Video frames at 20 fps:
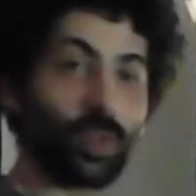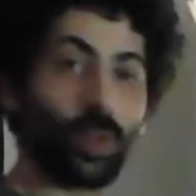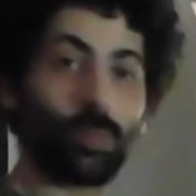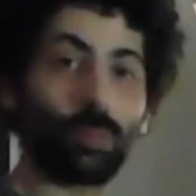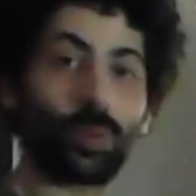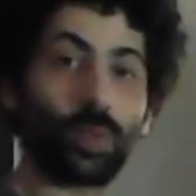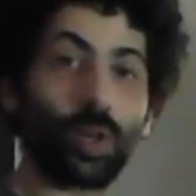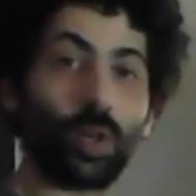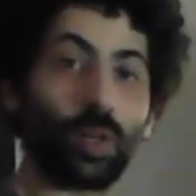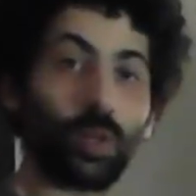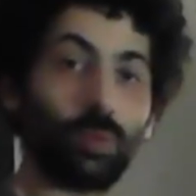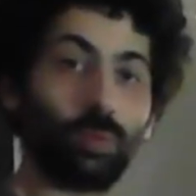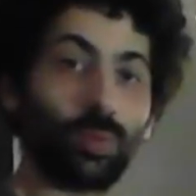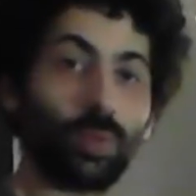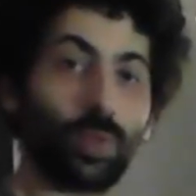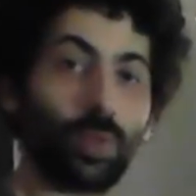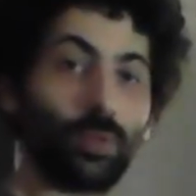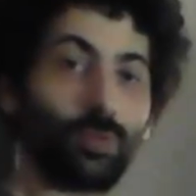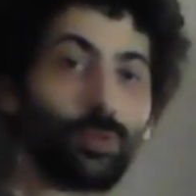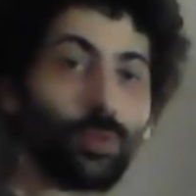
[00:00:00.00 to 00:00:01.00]

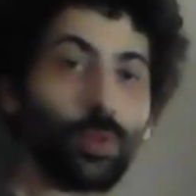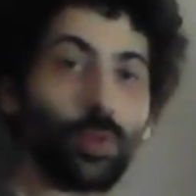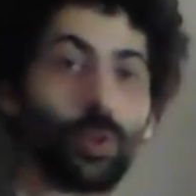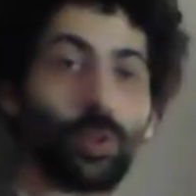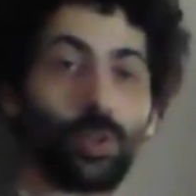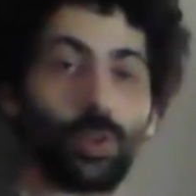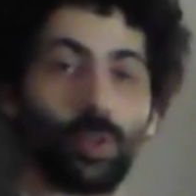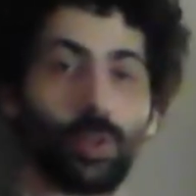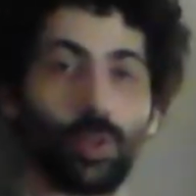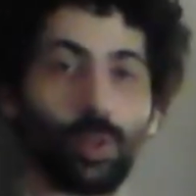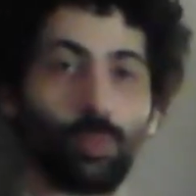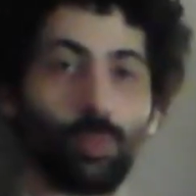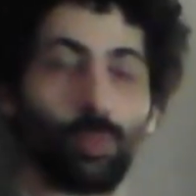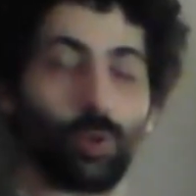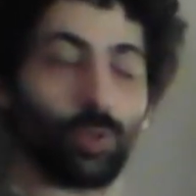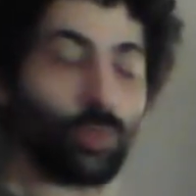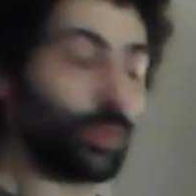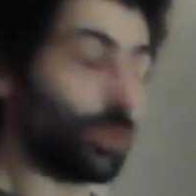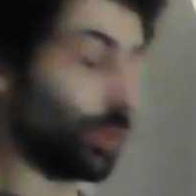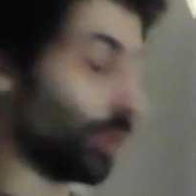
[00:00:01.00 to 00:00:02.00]
sometimes, if the
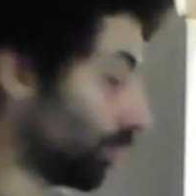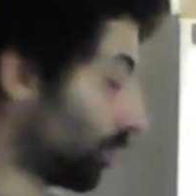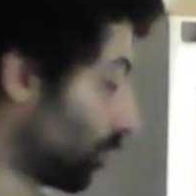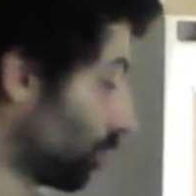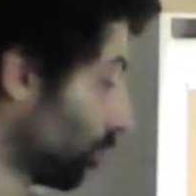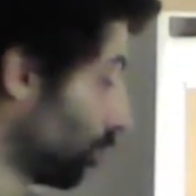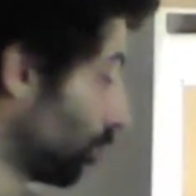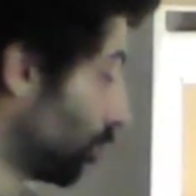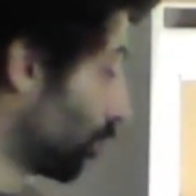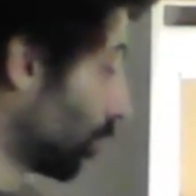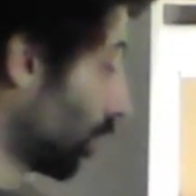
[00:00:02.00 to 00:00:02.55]
person is too